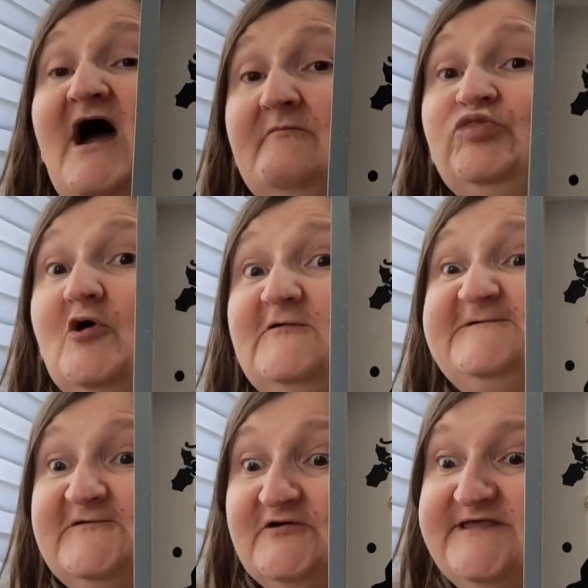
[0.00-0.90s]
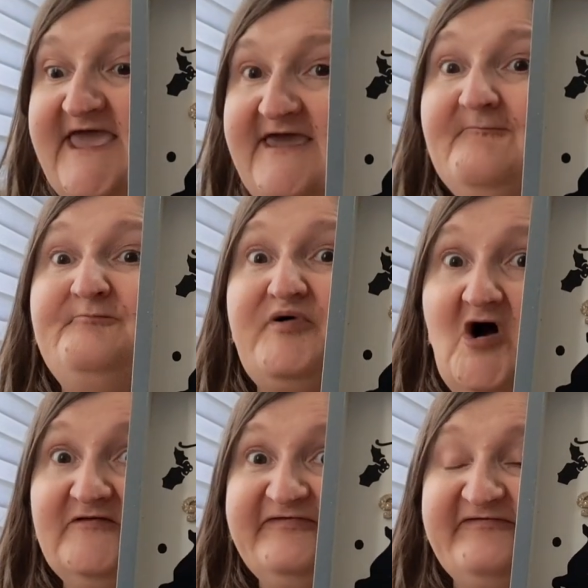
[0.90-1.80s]
I'm not sure yet,
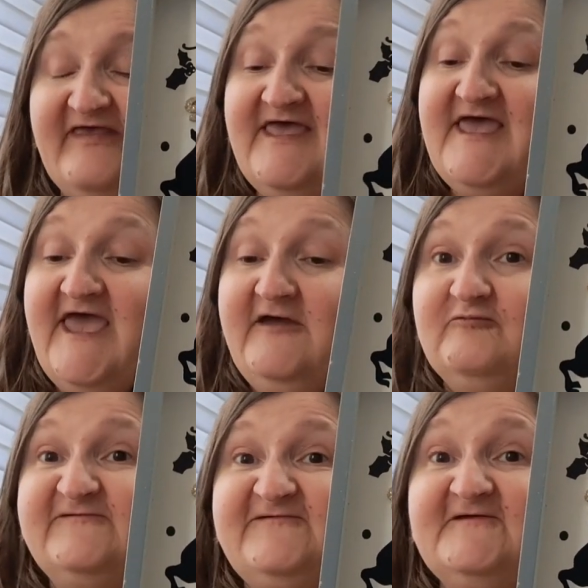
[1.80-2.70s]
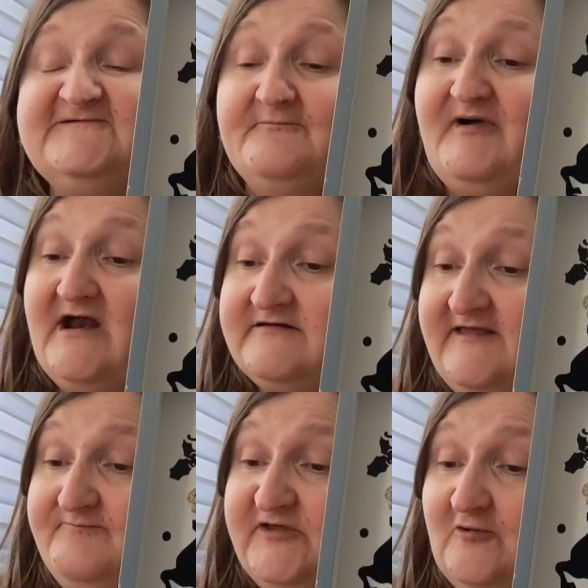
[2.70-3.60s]
but it was such a
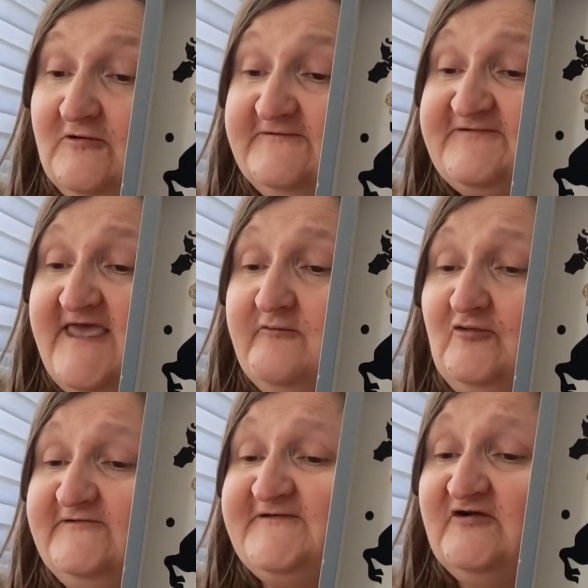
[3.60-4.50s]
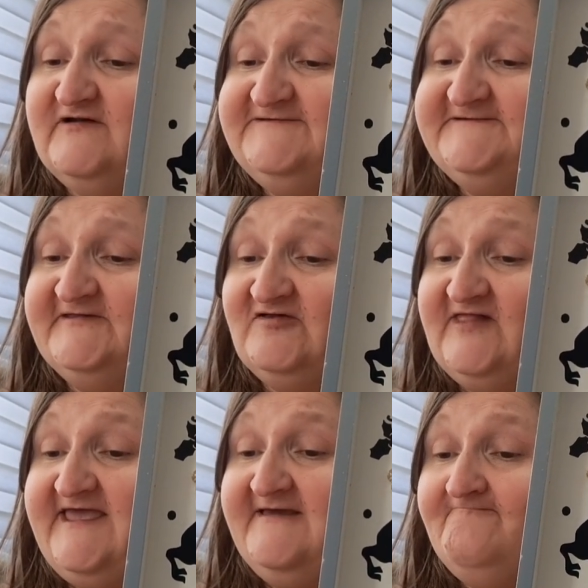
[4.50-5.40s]
bargain because it was
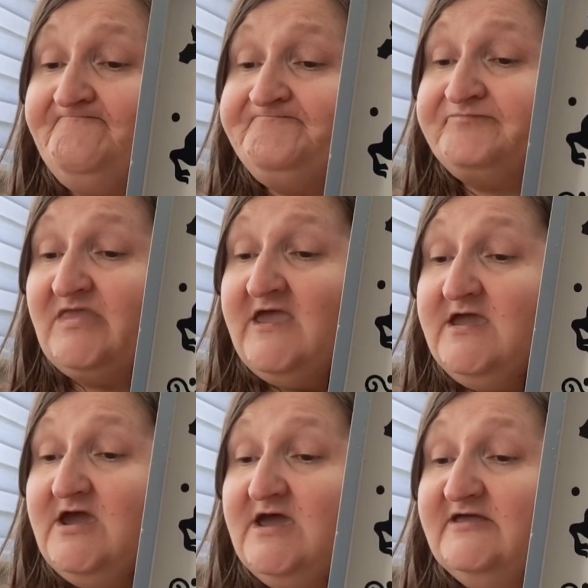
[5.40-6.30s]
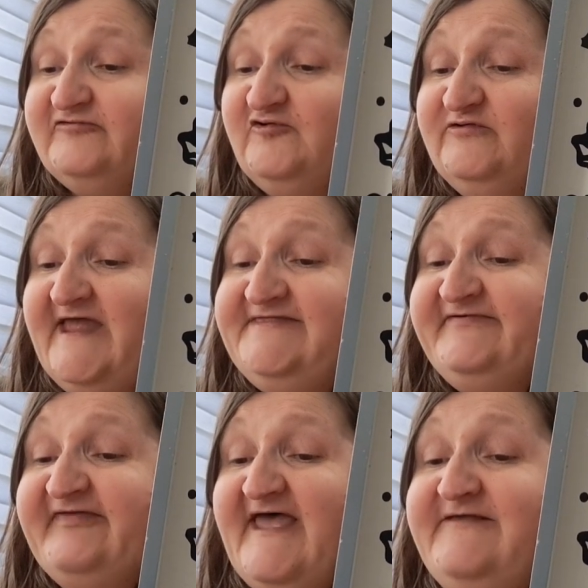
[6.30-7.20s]
originally
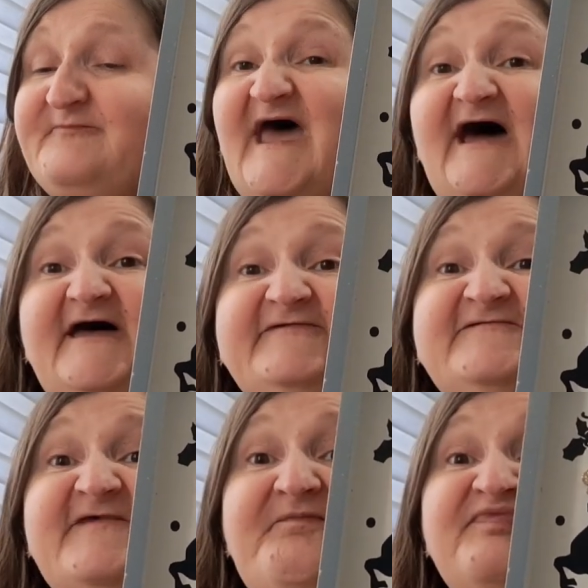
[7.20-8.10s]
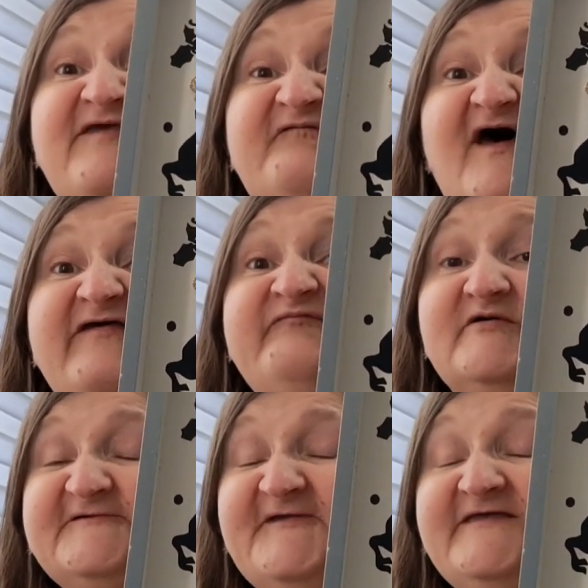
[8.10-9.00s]
2.99 but it had
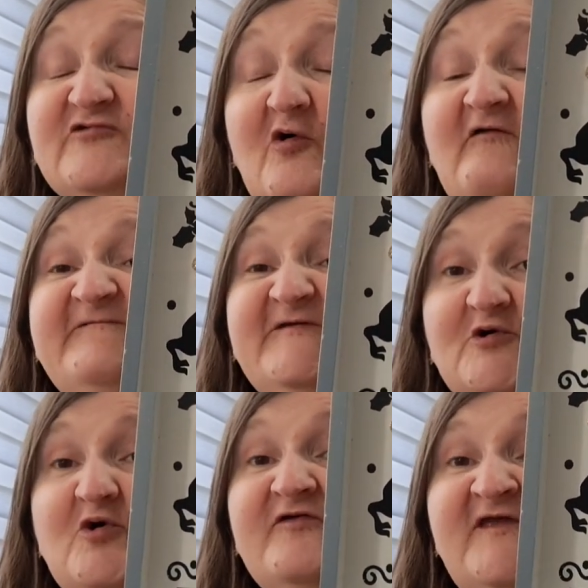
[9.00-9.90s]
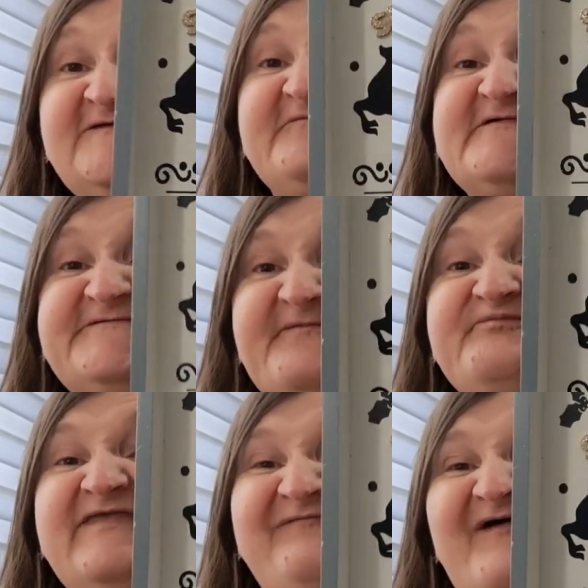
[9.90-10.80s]
75% off so I got this for
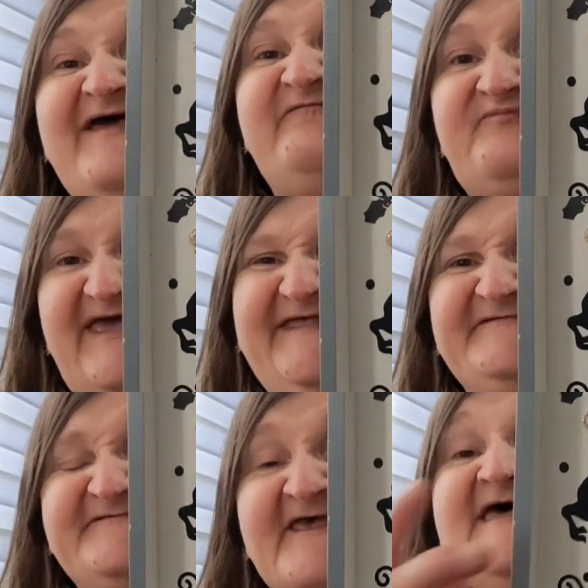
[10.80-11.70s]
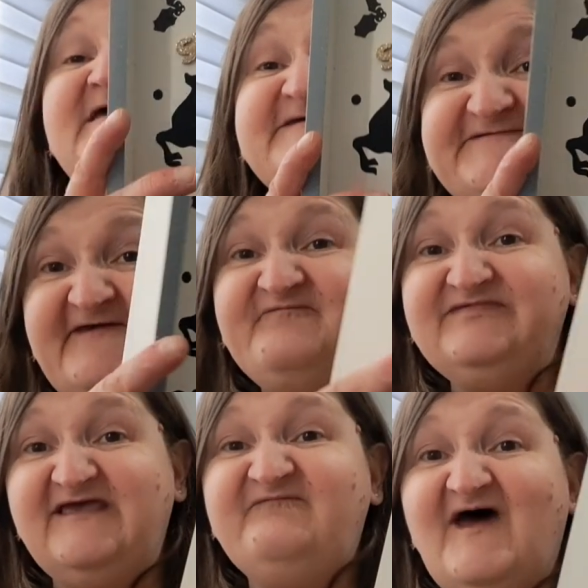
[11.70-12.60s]
75 pence
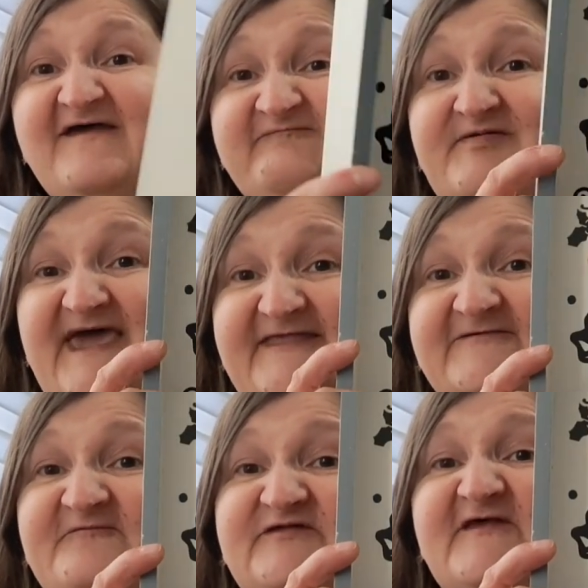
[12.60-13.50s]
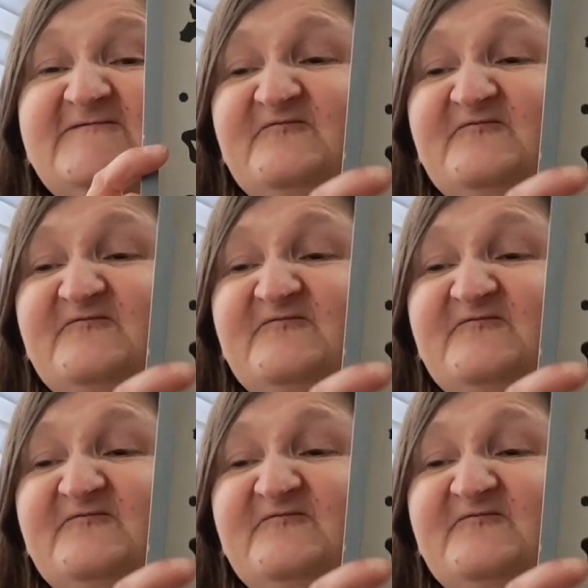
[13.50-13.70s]
75 pence for this